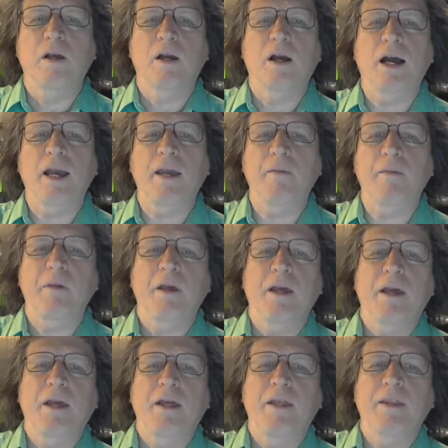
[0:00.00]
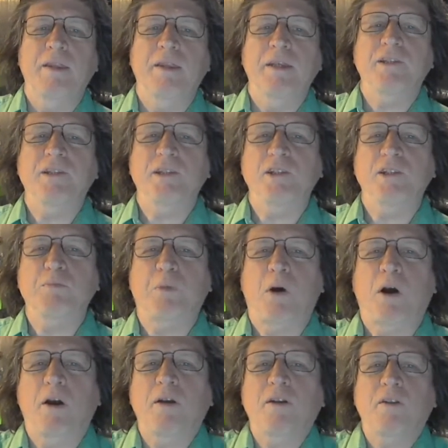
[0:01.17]
Hi, this is
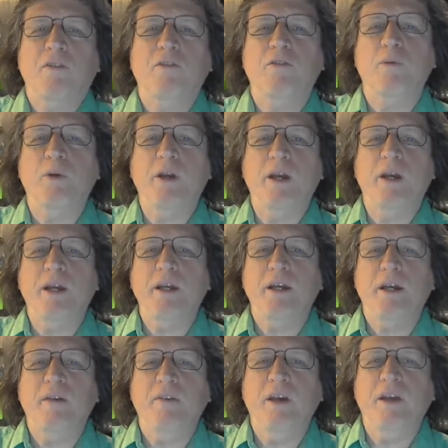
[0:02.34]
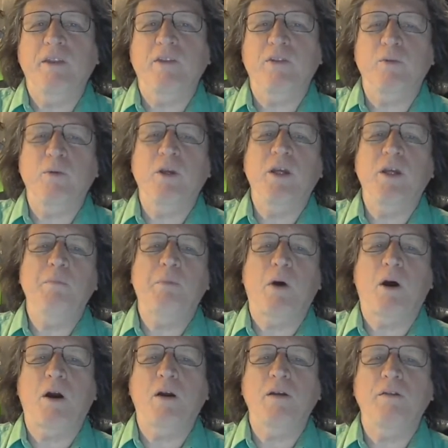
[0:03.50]
part 3 of a
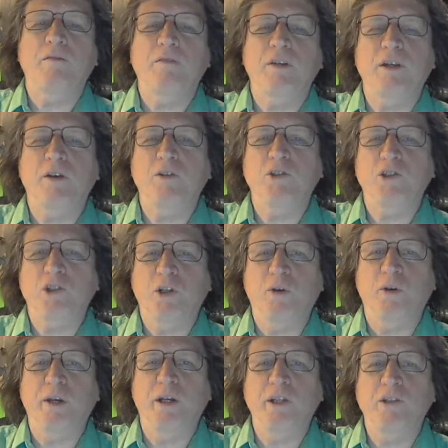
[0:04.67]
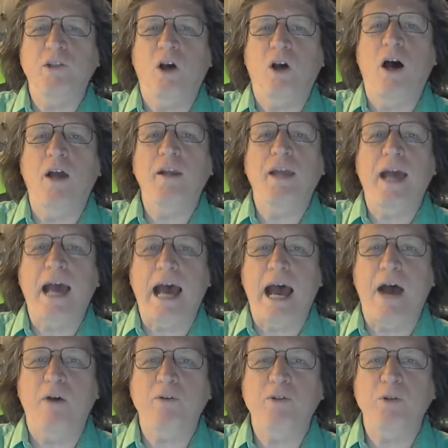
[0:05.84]
3-part video series on
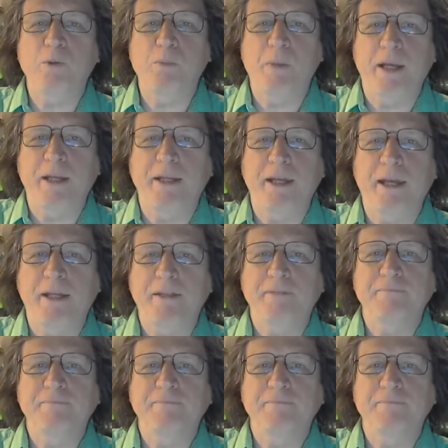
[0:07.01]
how to meditate.